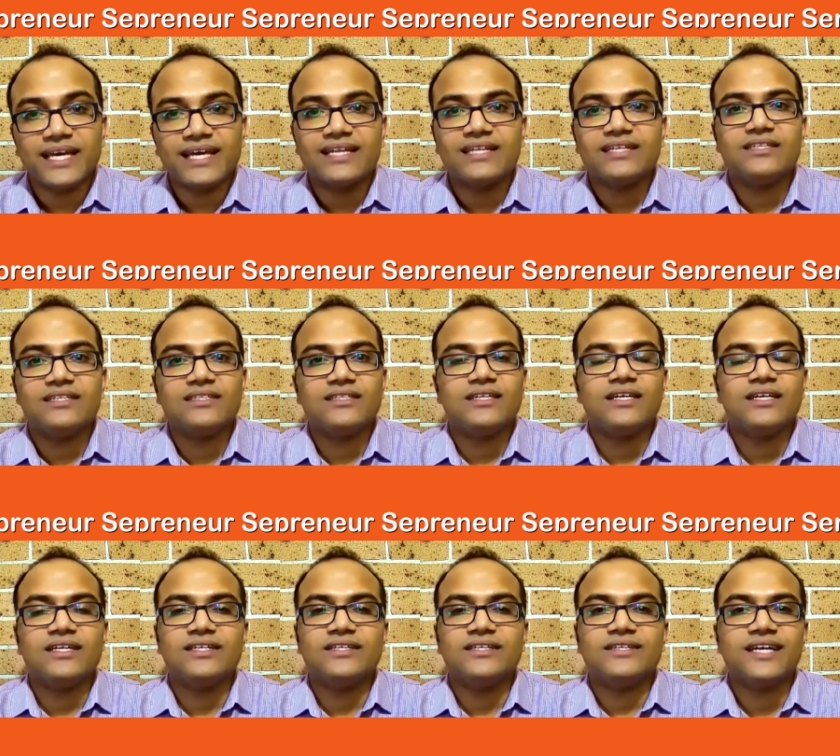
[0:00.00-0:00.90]
it
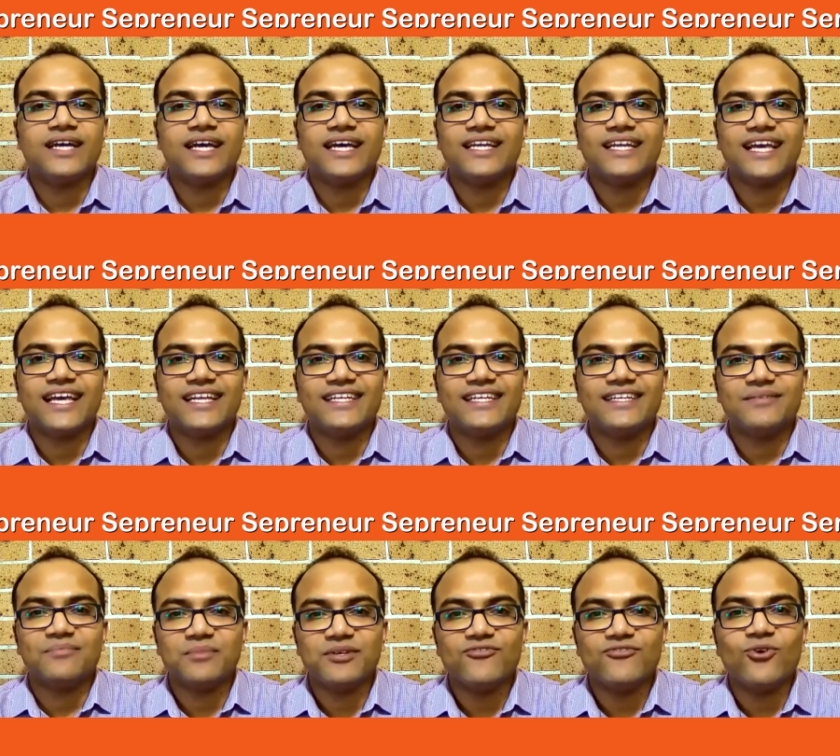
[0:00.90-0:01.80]
and
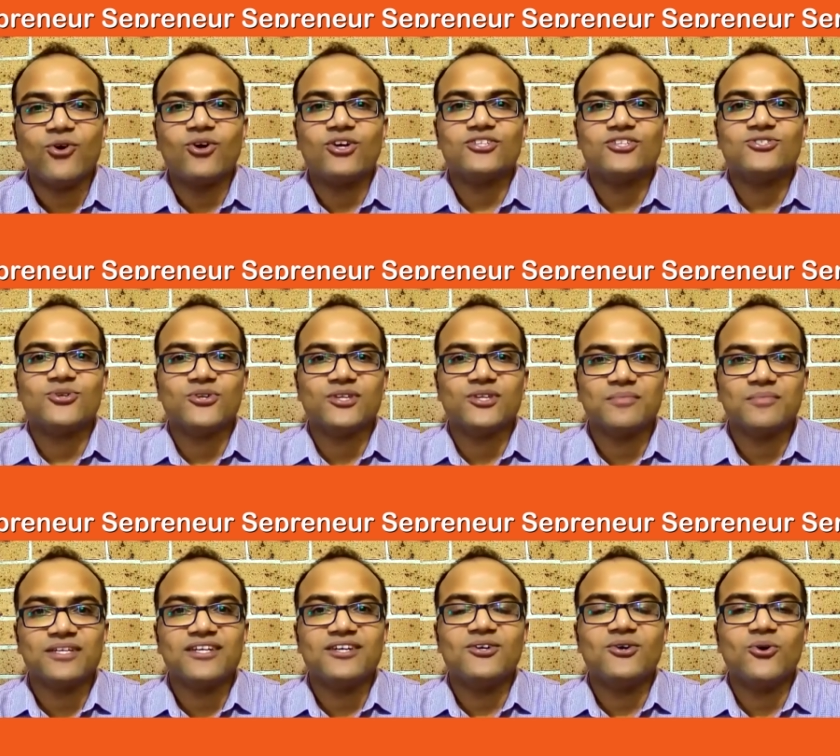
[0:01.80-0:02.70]
be focused on the
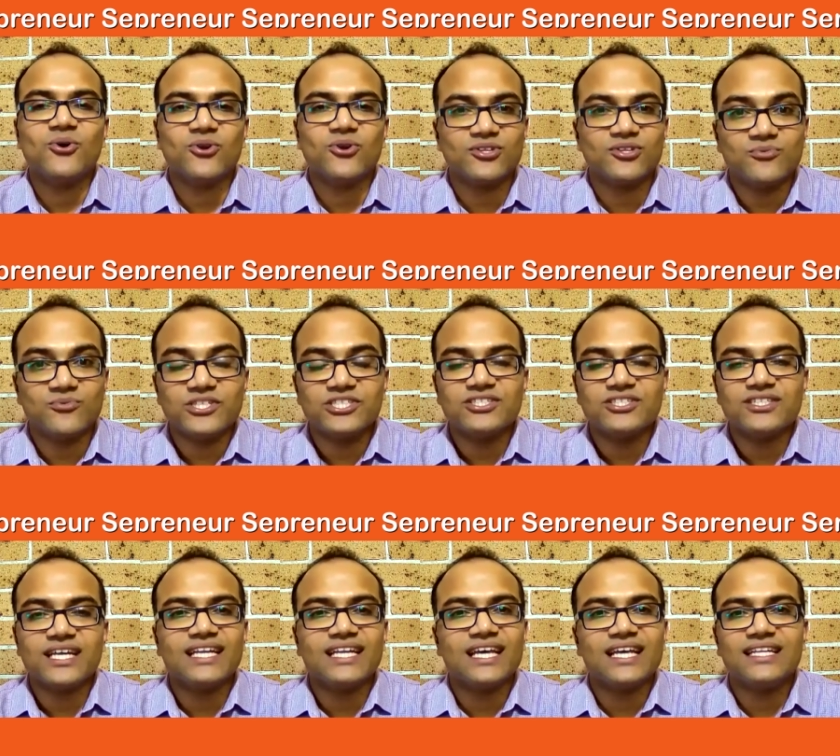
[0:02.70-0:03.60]
bigger goal or the vision.
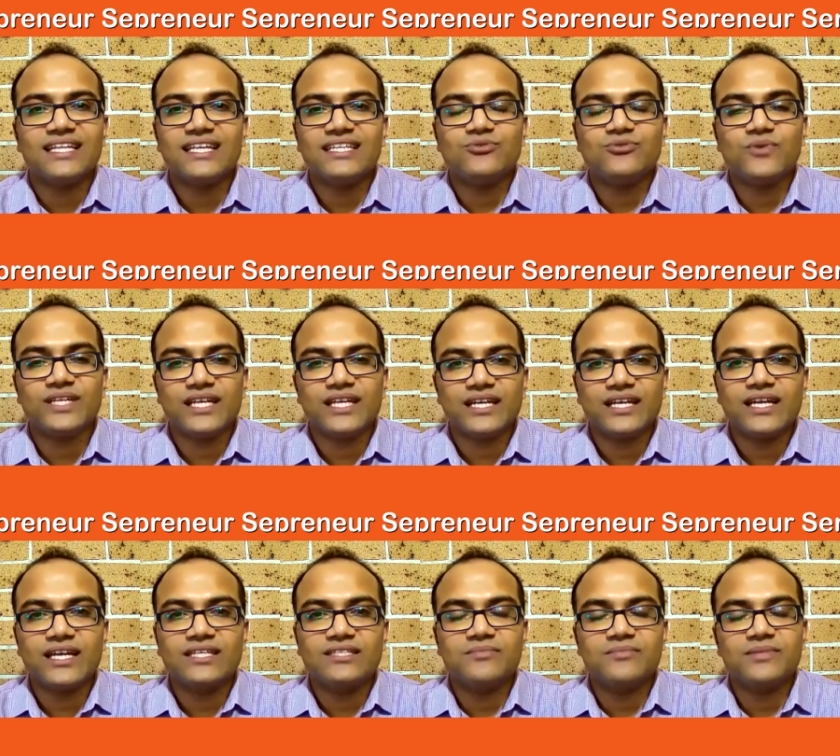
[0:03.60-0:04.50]
And that's very
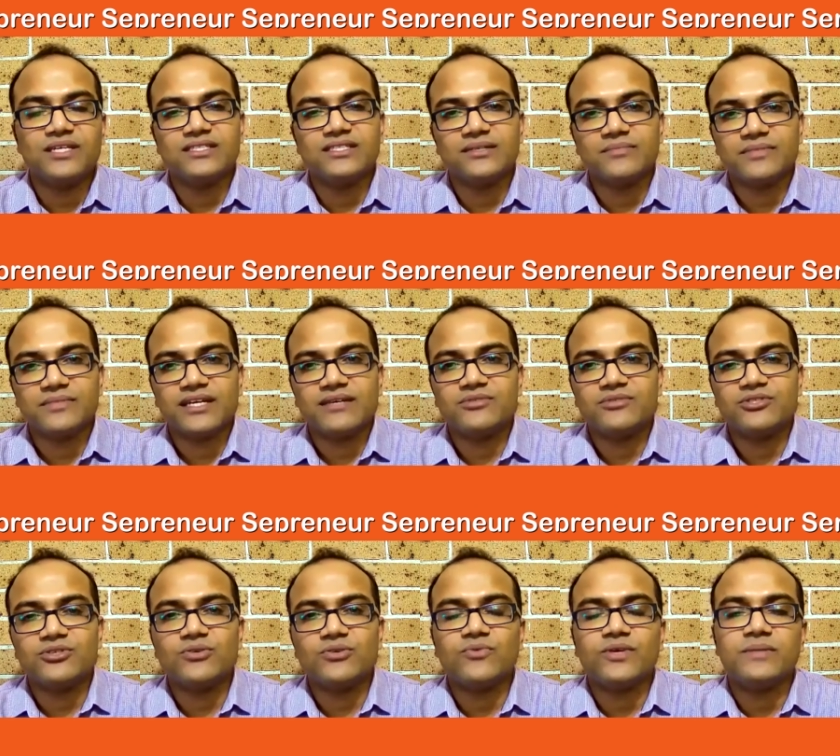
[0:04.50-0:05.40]
encouraging, because sometimes,
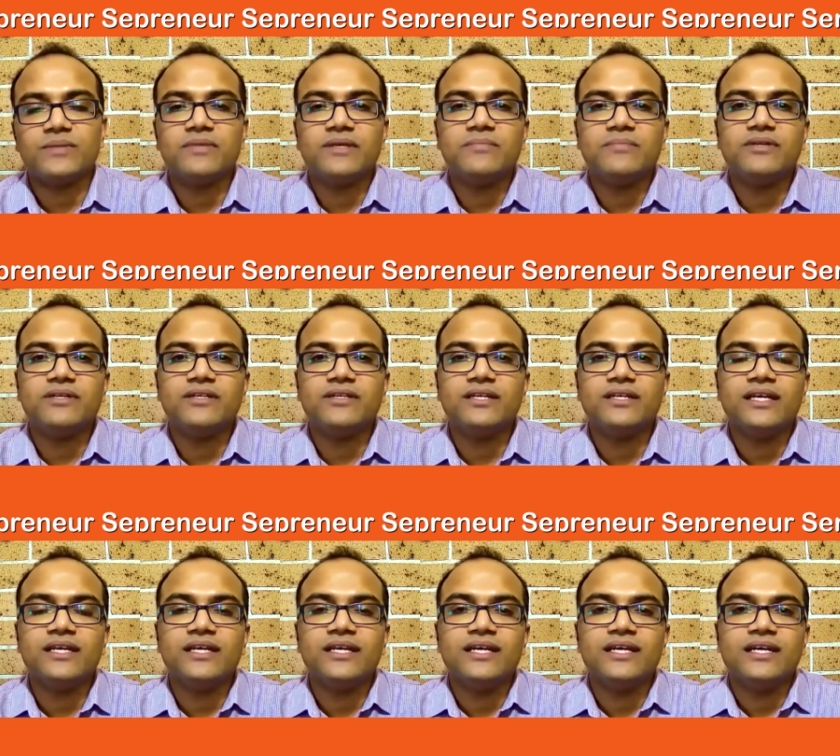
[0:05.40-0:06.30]
when people
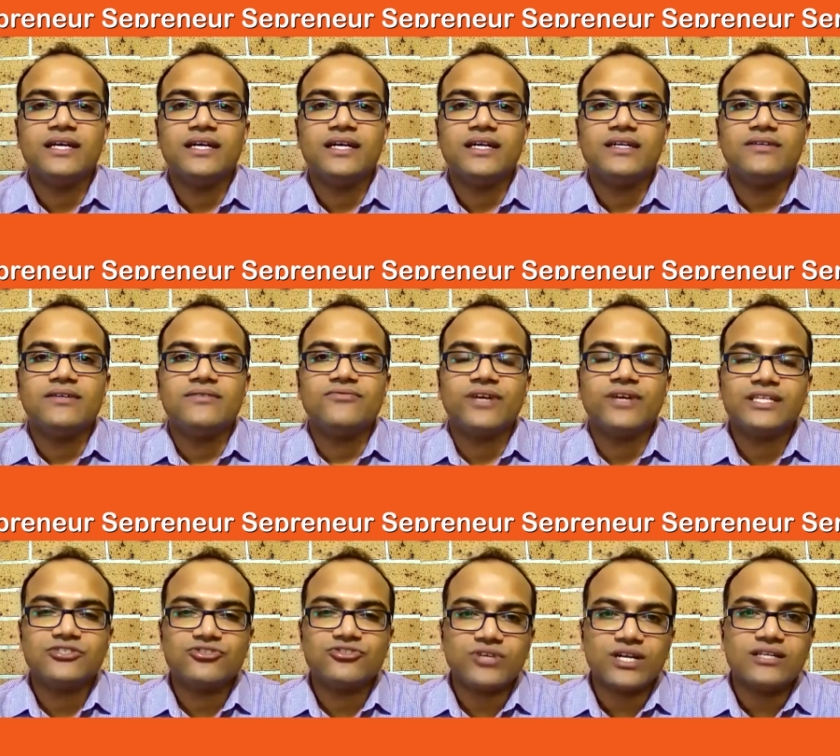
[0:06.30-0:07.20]

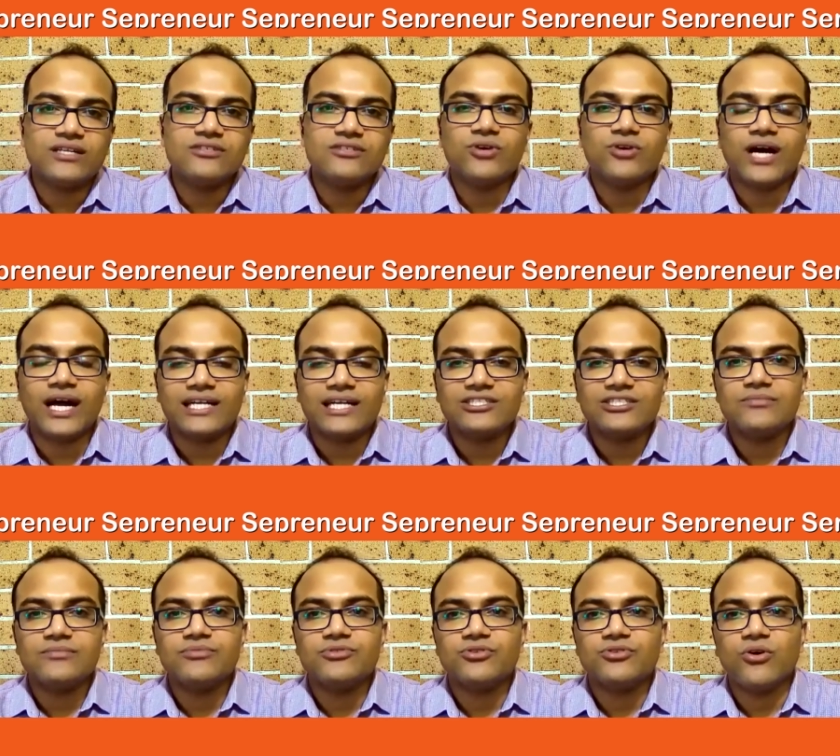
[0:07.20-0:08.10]
face struggles or
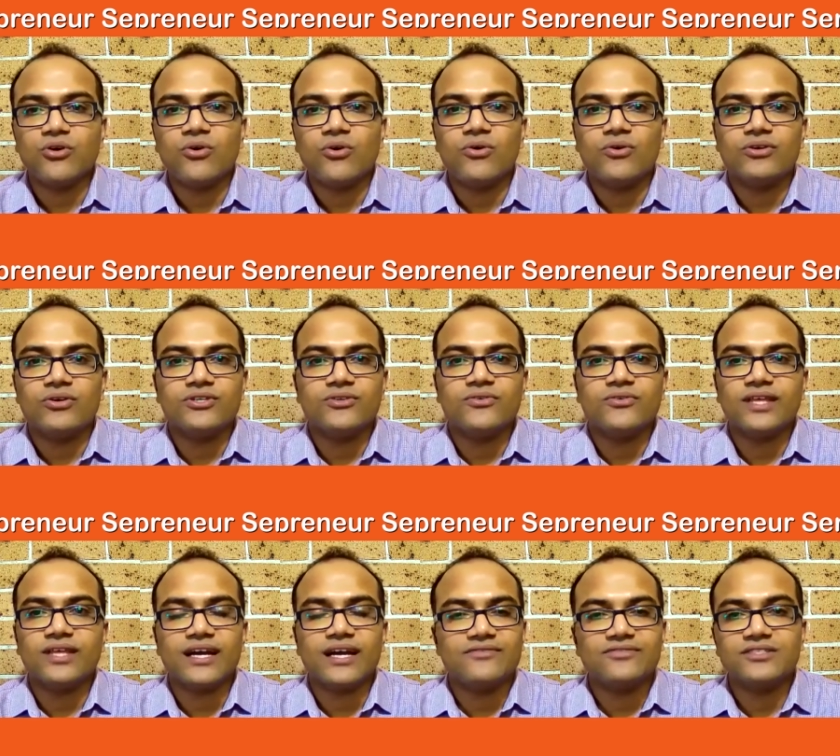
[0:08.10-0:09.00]
hardships, or,
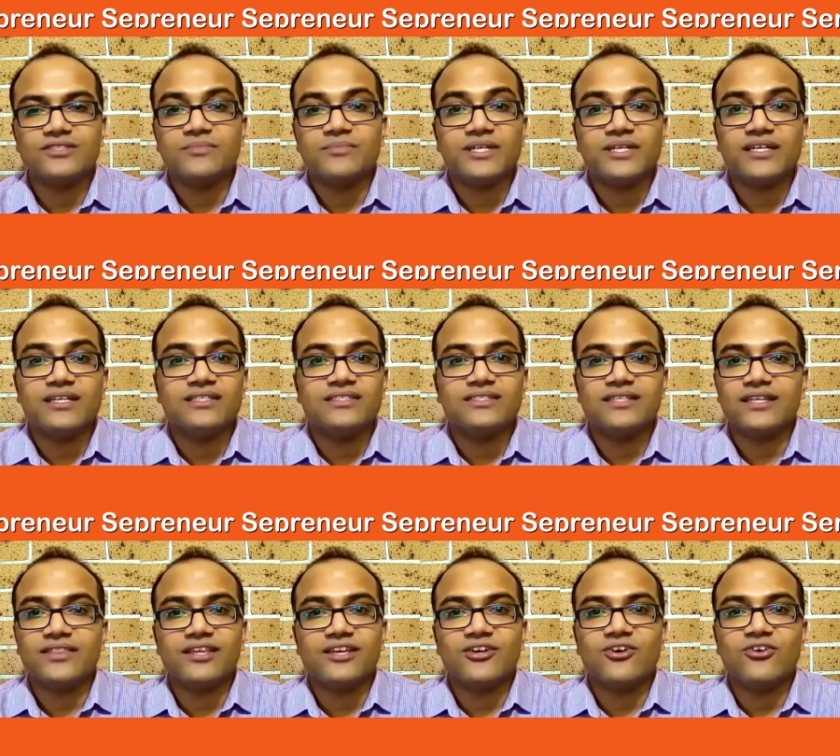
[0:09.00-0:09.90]
they have some hurdles, they
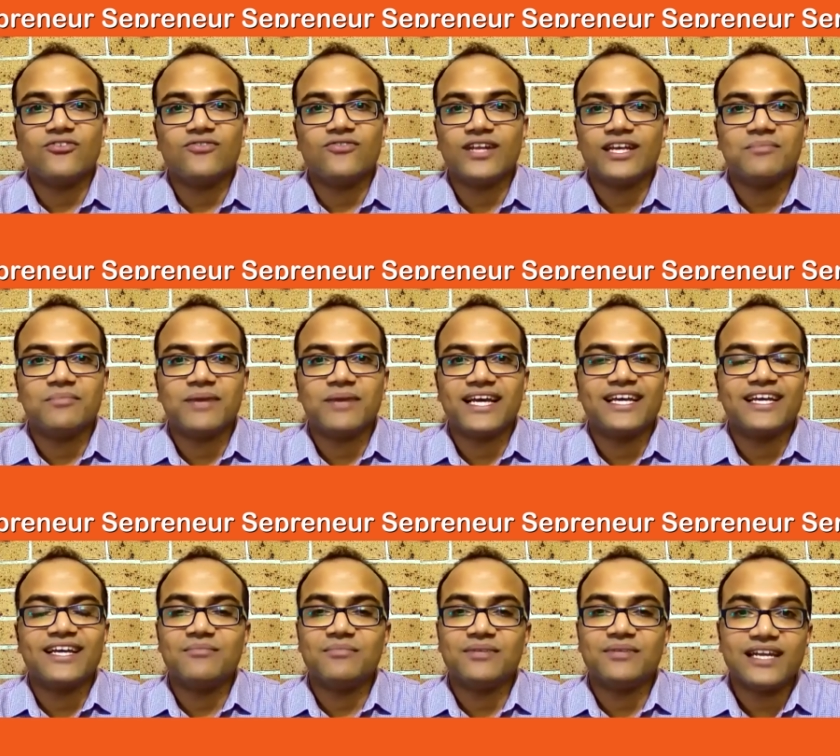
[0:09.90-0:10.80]
think of like
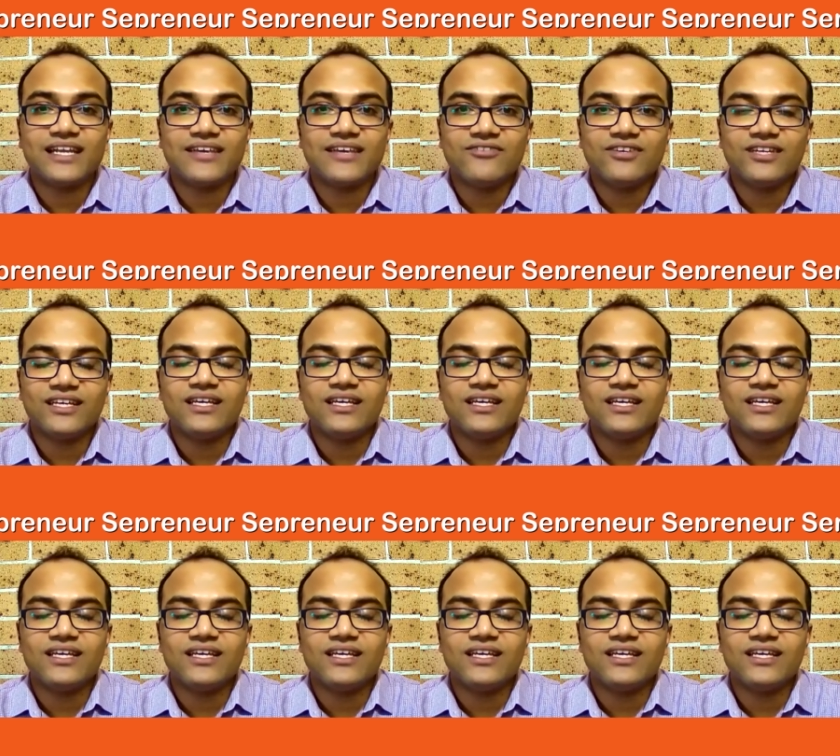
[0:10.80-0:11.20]
packing up and leaving.